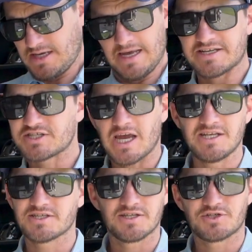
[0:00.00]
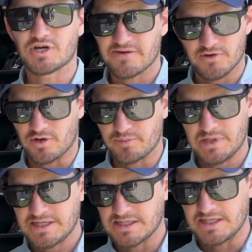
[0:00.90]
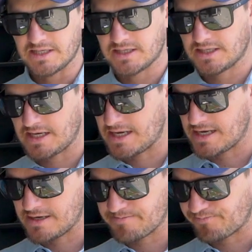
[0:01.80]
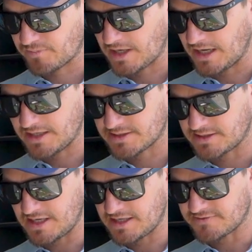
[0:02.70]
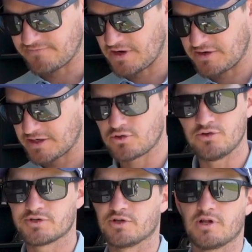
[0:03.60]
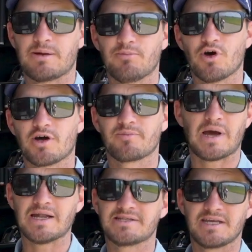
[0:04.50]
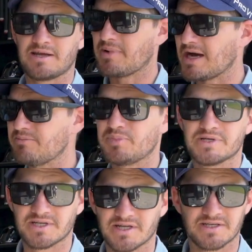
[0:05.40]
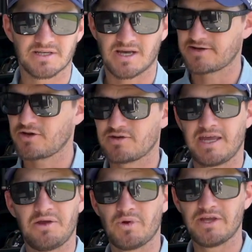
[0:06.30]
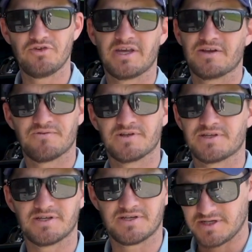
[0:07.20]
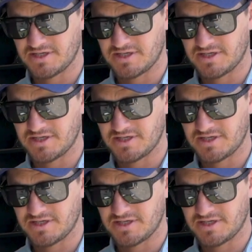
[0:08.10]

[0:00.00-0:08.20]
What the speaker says: It changes the driver completely. It's very crucial. I'm not punting my business. I don't care where you get fitted.